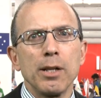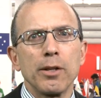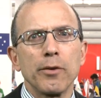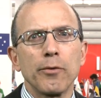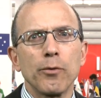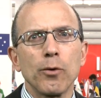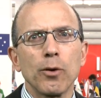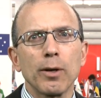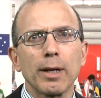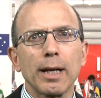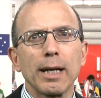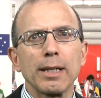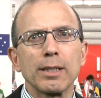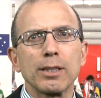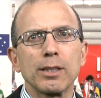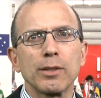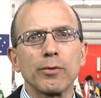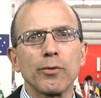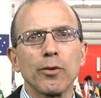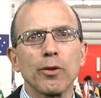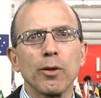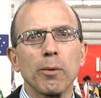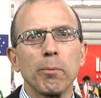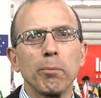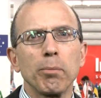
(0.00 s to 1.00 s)
The forecast is
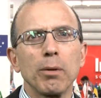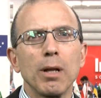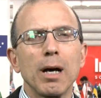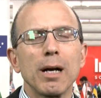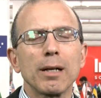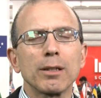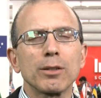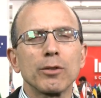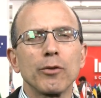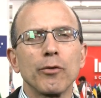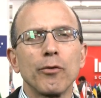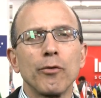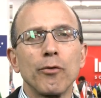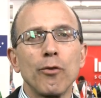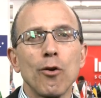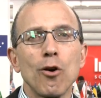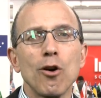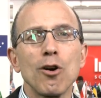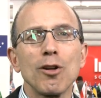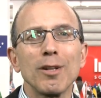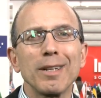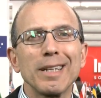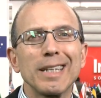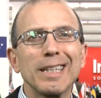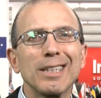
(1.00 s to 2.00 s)
for the bloc to
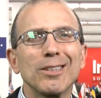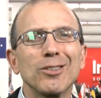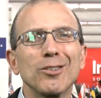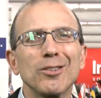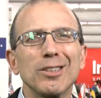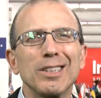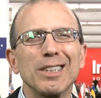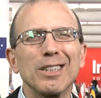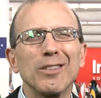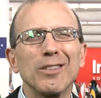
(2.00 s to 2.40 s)
fall into